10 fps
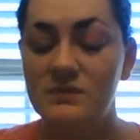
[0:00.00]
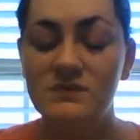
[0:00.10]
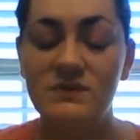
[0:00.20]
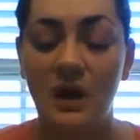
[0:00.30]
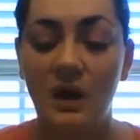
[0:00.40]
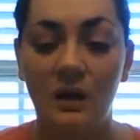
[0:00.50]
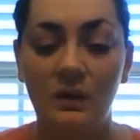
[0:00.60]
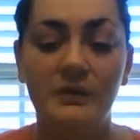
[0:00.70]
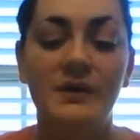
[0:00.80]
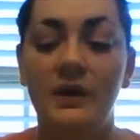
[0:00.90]
Saul
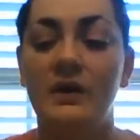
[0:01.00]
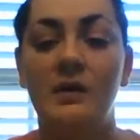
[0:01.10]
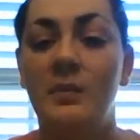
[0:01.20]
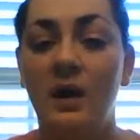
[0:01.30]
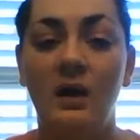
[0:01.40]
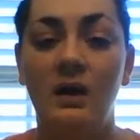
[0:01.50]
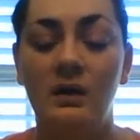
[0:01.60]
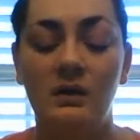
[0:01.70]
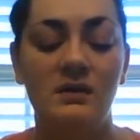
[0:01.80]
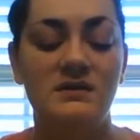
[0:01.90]
who turned into
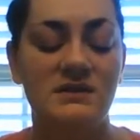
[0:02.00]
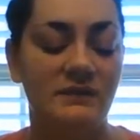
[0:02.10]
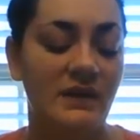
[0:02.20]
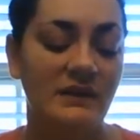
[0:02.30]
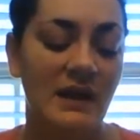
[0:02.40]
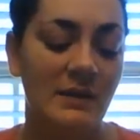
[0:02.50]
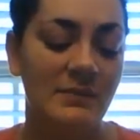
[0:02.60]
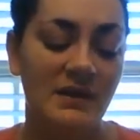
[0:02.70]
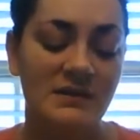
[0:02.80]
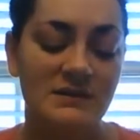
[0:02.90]
Paul and stuff like
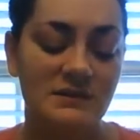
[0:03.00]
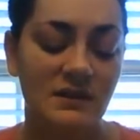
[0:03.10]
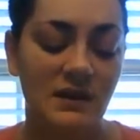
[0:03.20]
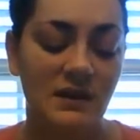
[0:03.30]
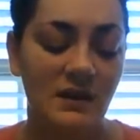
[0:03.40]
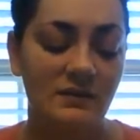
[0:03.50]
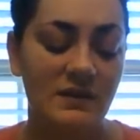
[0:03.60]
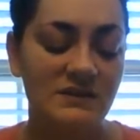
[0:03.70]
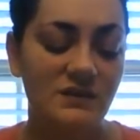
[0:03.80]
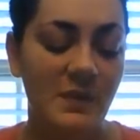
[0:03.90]
that, because
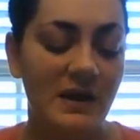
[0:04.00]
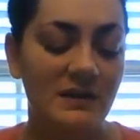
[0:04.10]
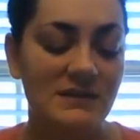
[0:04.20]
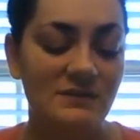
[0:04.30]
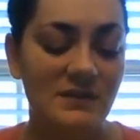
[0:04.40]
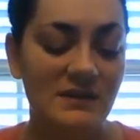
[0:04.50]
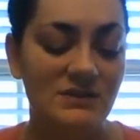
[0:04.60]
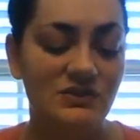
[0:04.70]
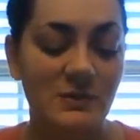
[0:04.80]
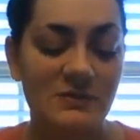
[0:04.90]
this
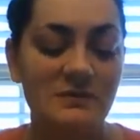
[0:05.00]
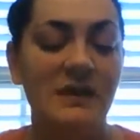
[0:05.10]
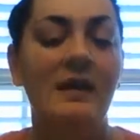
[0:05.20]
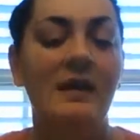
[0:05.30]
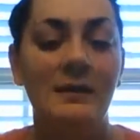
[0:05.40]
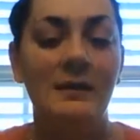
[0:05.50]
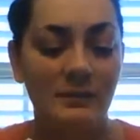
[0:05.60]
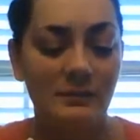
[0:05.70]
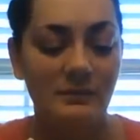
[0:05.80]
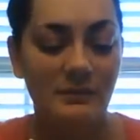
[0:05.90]
repetitiveness trips me up.
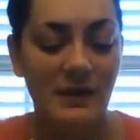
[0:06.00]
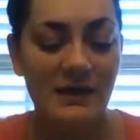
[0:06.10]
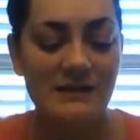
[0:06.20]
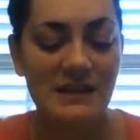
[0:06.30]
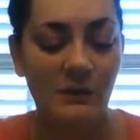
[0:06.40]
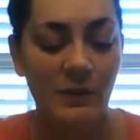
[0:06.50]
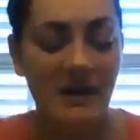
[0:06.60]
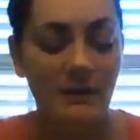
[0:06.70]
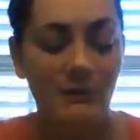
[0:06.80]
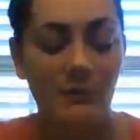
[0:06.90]
And it's like,
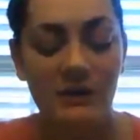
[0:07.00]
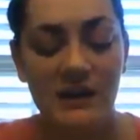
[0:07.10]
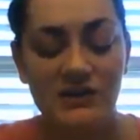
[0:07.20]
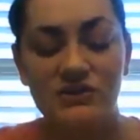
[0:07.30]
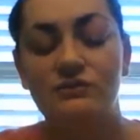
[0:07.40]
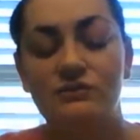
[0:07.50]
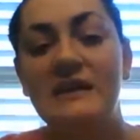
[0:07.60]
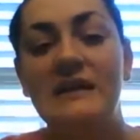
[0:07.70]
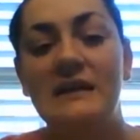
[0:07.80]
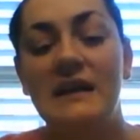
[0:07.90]
wait, what did I just
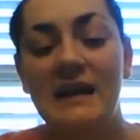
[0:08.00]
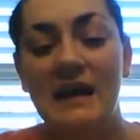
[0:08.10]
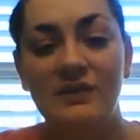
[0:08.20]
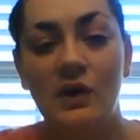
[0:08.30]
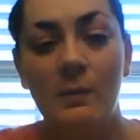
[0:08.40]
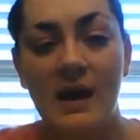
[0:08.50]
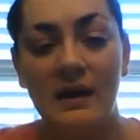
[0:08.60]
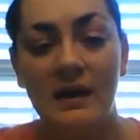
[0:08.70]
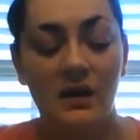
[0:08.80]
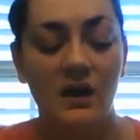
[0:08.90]
read? And I have to go
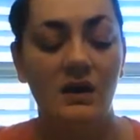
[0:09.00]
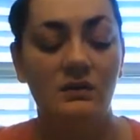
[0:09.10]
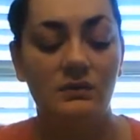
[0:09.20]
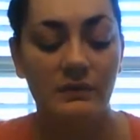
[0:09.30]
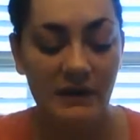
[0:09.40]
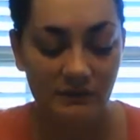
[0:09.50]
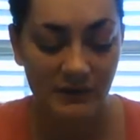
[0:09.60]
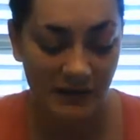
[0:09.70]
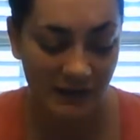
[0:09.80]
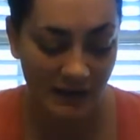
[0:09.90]
back and
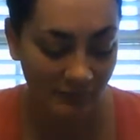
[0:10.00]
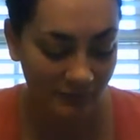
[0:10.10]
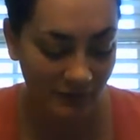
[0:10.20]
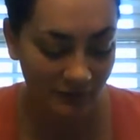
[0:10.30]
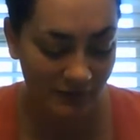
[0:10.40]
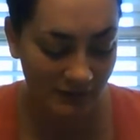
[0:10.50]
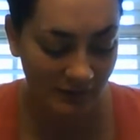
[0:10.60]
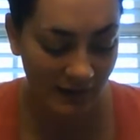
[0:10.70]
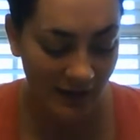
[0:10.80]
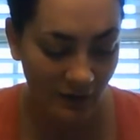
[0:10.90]
reread it after I read
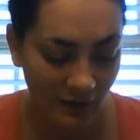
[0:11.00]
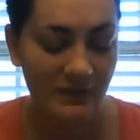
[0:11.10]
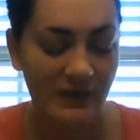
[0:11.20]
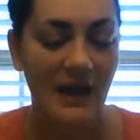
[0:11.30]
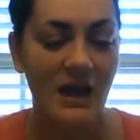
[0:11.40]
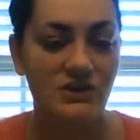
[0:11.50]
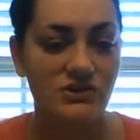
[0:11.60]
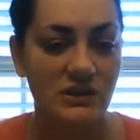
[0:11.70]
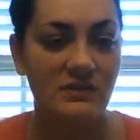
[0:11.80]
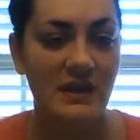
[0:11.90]
it aloud and like
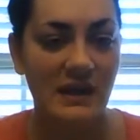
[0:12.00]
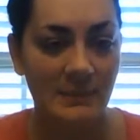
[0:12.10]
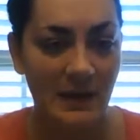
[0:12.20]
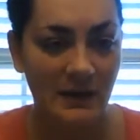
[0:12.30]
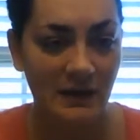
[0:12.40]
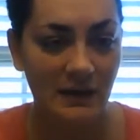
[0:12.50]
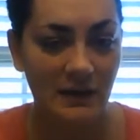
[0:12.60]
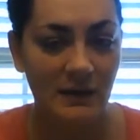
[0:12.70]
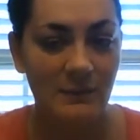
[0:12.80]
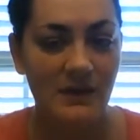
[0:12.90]
actually think about
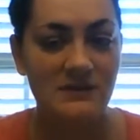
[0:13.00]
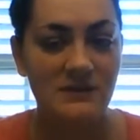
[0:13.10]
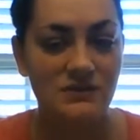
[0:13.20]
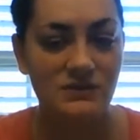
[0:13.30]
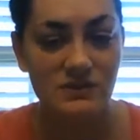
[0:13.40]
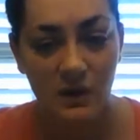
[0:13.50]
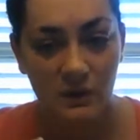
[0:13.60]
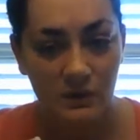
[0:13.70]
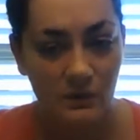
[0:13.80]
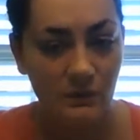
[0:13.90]
it, because it's
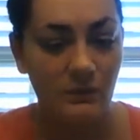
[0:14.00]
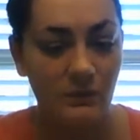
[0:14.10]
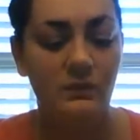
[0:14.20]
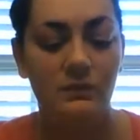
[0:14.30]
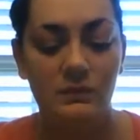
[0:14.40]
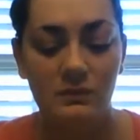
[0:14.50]
so